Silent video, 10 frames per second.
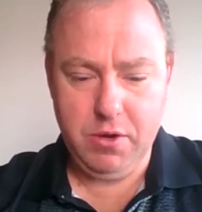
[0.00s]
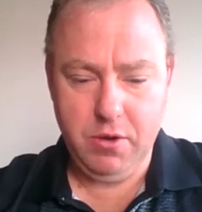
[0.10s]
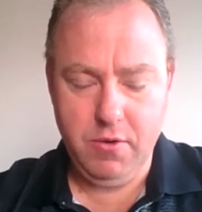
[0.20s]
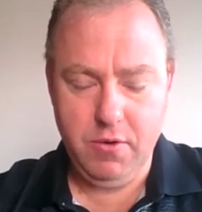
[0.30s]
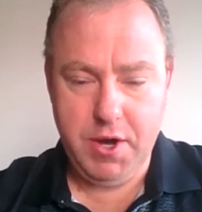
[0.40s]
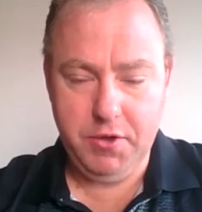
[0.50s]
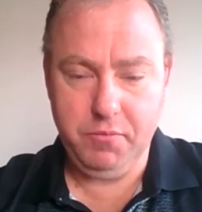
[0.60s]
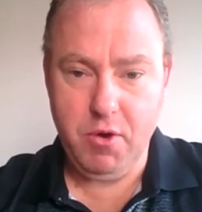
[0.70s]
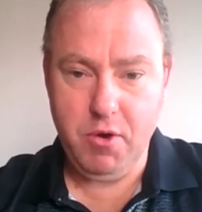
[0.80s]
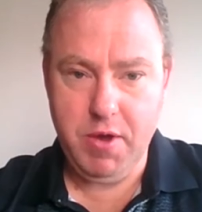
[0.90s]
been a great
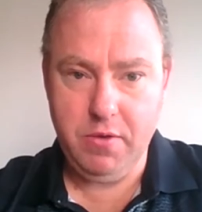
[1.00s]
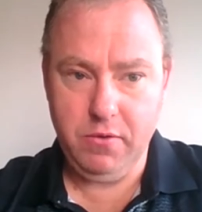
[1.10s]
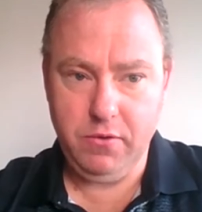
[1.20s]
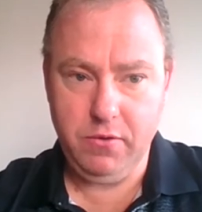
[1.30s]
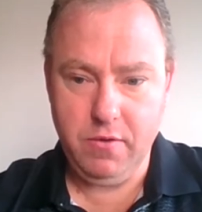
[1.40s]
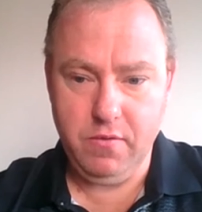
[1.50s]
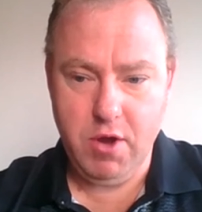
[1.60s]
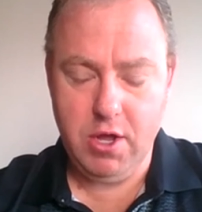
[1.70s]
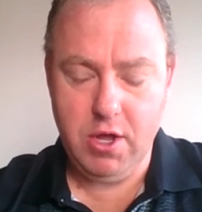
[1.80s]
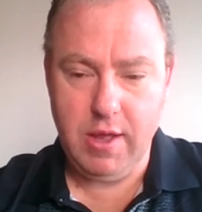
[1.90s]
experience and a
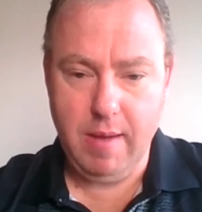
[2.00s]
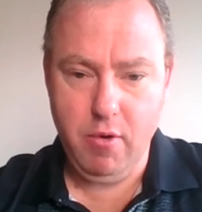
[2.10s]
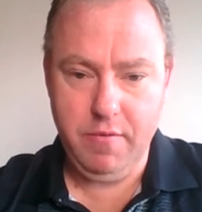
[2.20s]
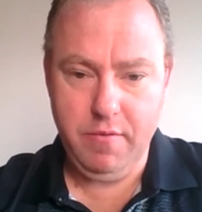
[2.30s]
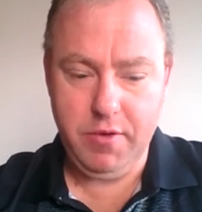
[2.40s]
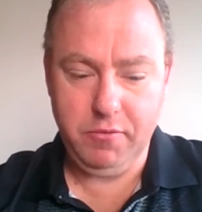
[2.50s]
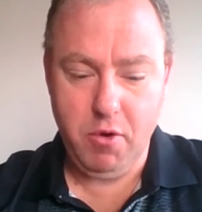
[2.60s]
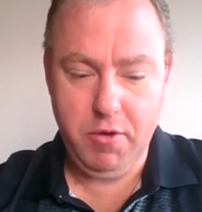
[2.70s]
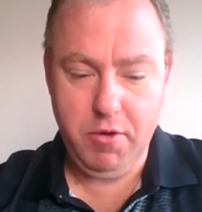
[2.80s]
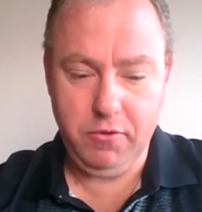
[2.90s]
very collaborative
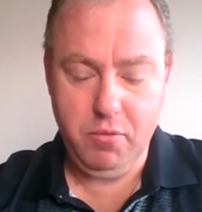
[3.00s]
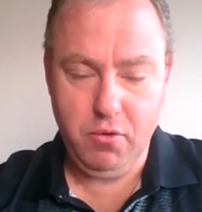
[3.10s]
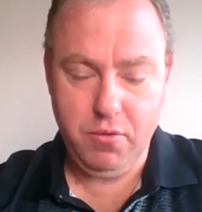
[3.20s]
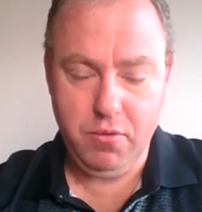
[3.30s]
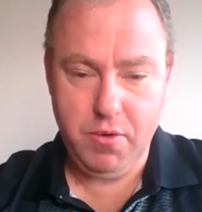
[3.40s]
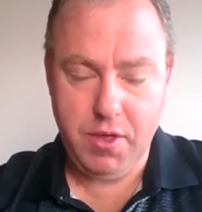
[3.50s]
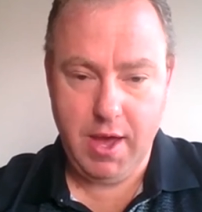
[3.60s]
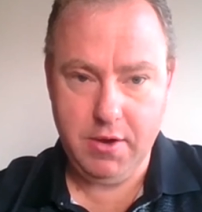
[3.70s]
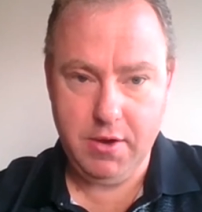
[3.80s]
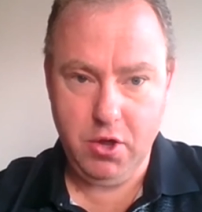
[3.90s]
experience, both with
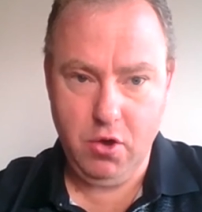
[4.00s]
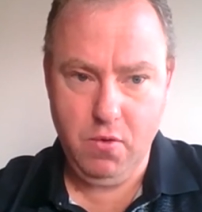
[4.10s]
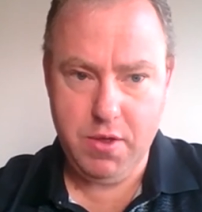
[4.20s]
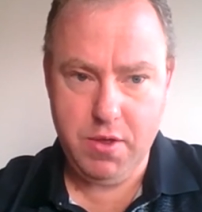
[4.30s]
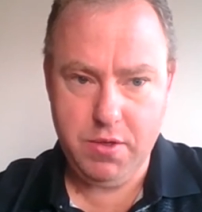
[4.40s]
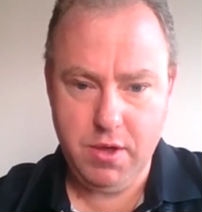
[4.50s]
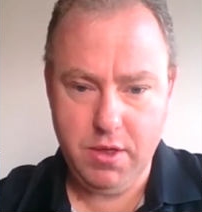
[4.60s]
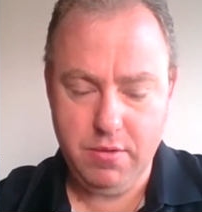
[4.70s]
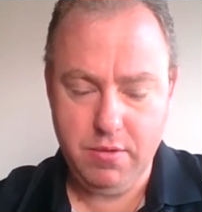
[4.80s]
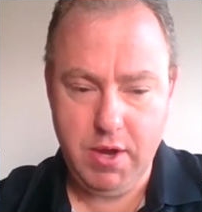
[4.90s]
ATCO and
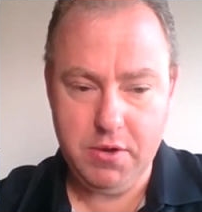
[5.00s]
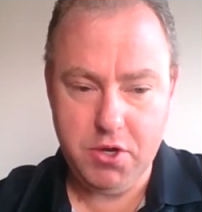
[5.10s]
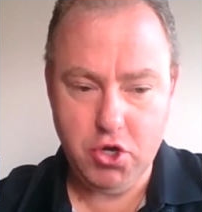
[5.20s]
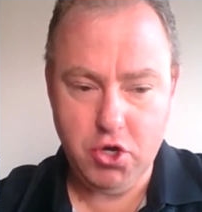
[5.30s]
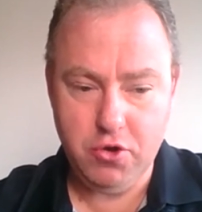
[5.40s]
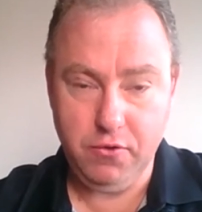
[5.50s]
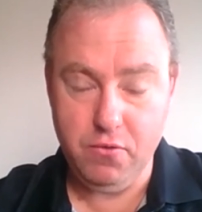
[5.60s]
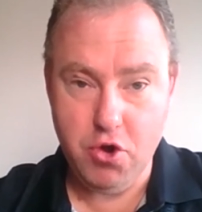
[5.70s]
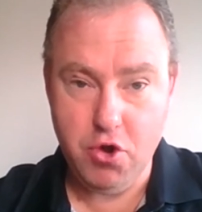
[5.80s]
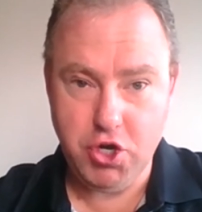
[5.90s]
the three Indigenous
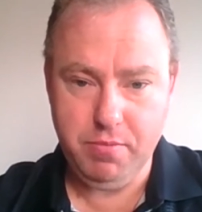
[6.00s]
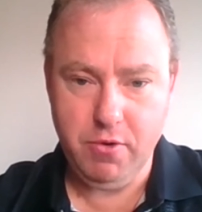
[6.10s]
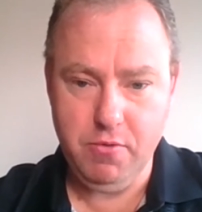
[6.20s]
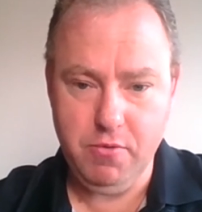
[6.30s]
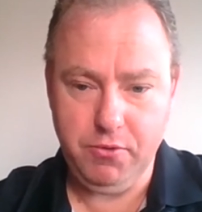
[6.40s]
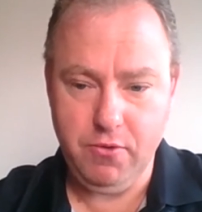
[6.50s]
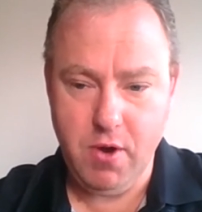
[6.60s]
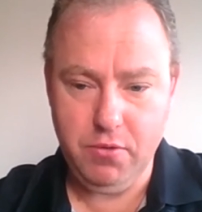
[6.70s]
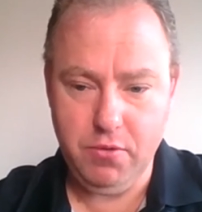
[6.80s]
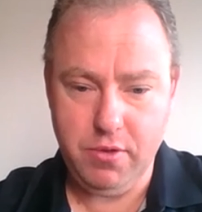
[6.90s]
ownership groups
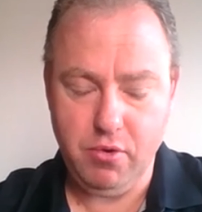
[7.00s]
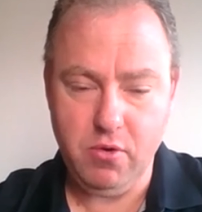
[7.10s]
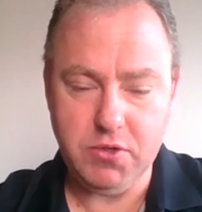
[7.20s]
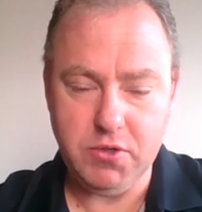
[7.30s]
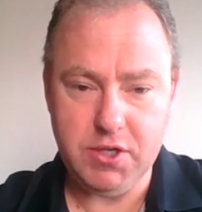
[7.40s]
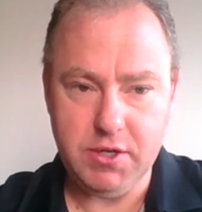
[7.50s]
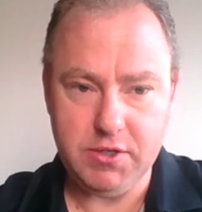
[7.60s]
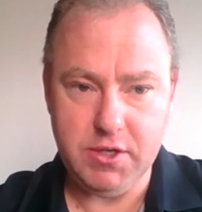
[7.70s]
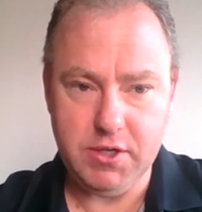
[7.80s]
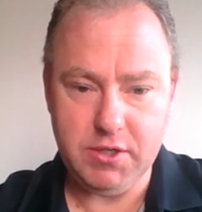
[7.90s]
throughout the
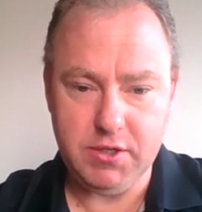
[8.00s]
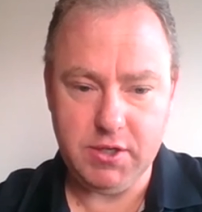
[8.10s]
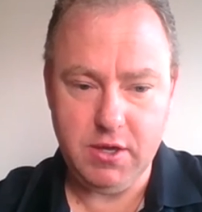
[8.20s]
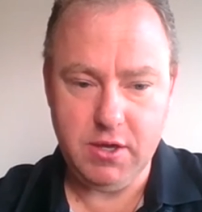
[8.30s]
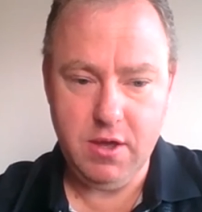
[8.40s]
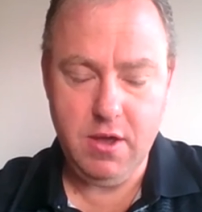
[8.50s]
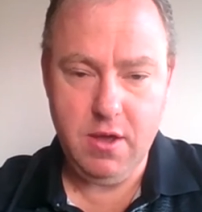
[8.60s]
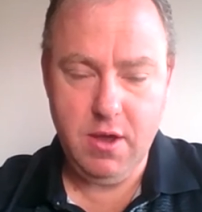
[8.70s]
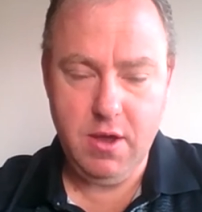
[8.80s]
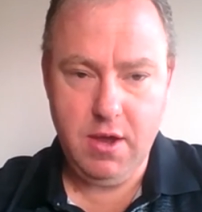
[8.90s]
process. It's uh,
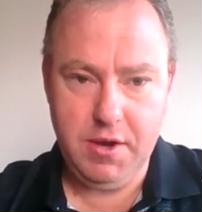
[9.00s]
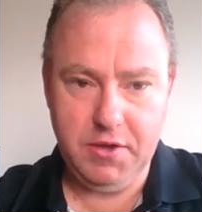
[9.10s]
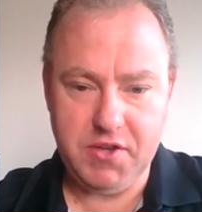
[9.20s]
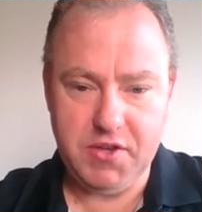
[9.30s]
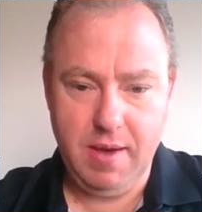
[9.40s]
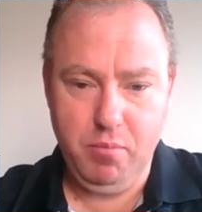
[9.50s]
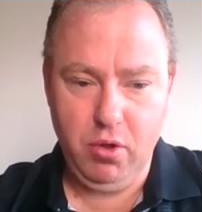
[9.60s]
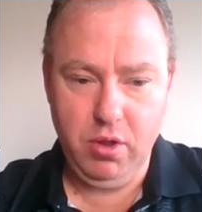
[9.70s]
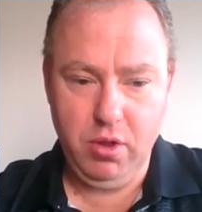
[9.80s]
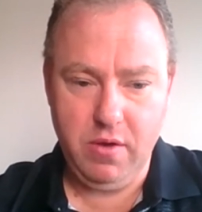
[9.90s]
an
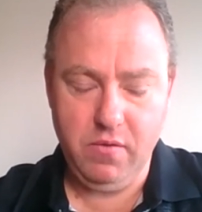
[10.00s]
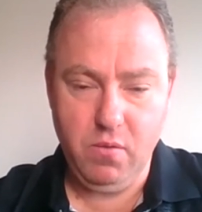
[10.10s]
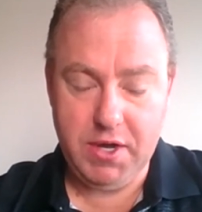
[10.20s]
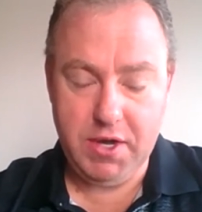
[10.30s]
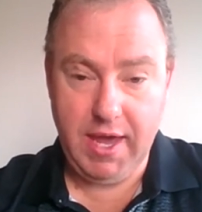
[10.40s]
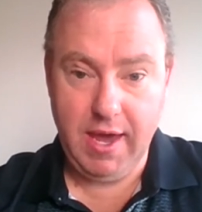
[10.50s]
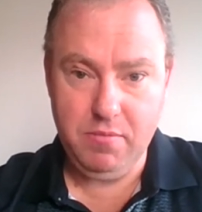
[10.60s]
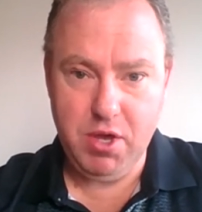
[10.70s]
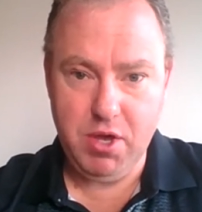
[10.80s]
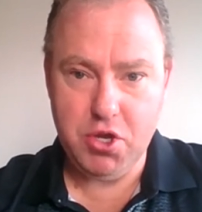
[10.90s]
example of what
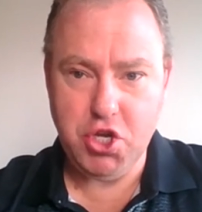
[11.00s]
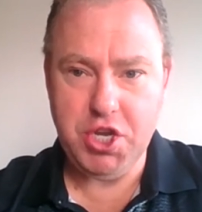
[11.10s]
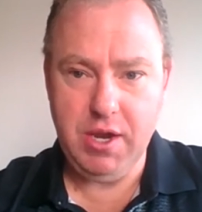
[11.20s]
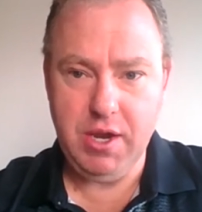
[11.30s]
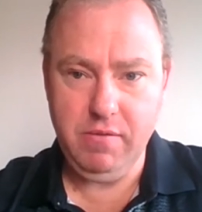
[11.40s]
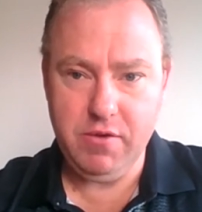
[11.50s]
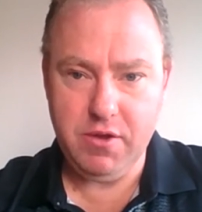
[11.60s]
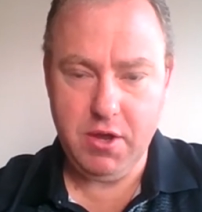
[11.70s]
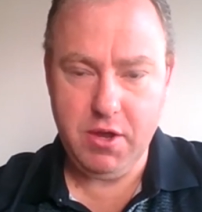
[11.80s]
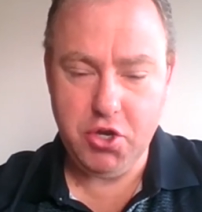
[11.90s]
can be achieved
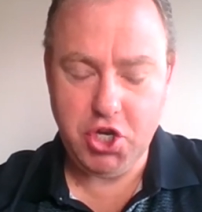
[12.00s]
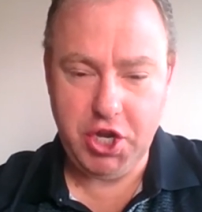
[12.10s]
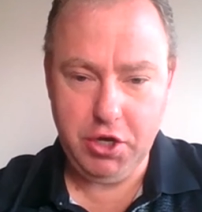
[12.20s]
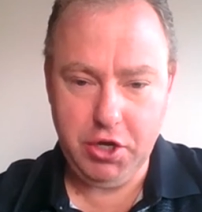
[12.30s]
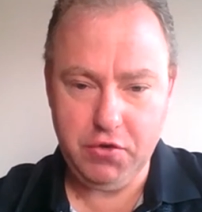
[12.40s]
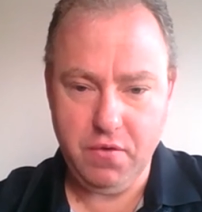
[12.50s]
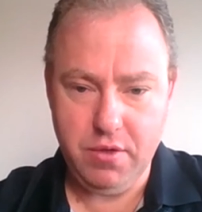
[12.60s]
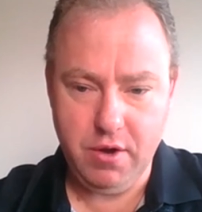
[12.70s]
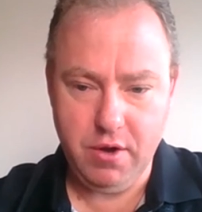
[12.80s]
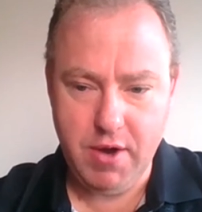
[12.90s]
and change for
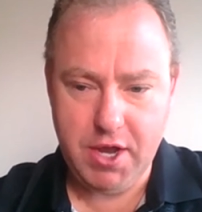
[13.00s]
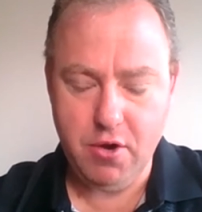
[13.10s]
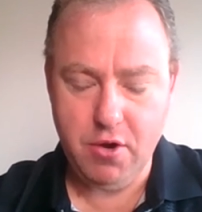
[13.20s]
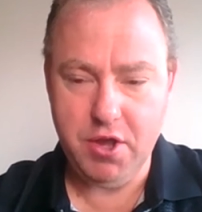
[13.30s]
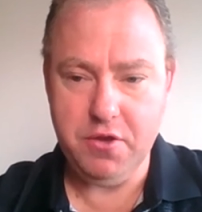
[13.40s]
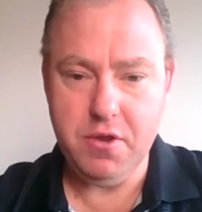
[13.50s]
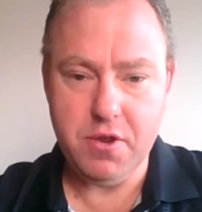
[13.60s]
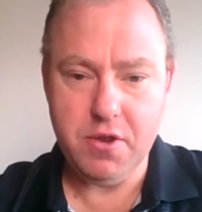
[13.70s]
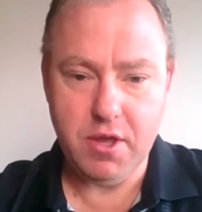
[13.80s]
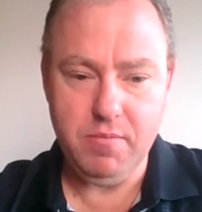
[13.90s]
the greater good
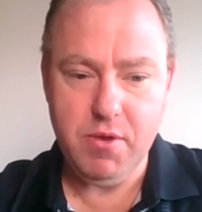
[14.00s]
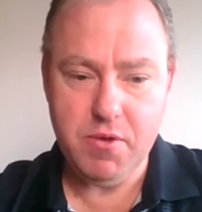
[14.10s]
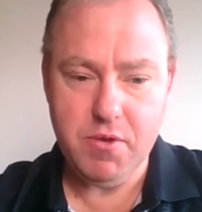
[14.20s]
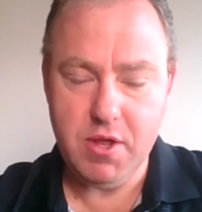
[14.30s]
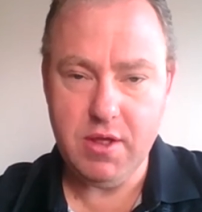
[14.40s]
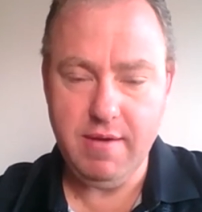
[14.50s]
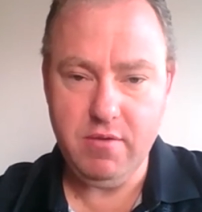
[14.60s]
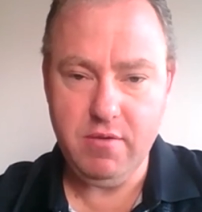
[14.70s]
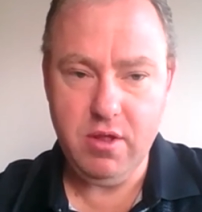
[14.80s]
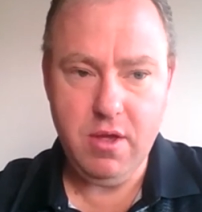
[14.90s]
at a community
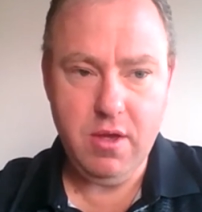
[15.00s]
level.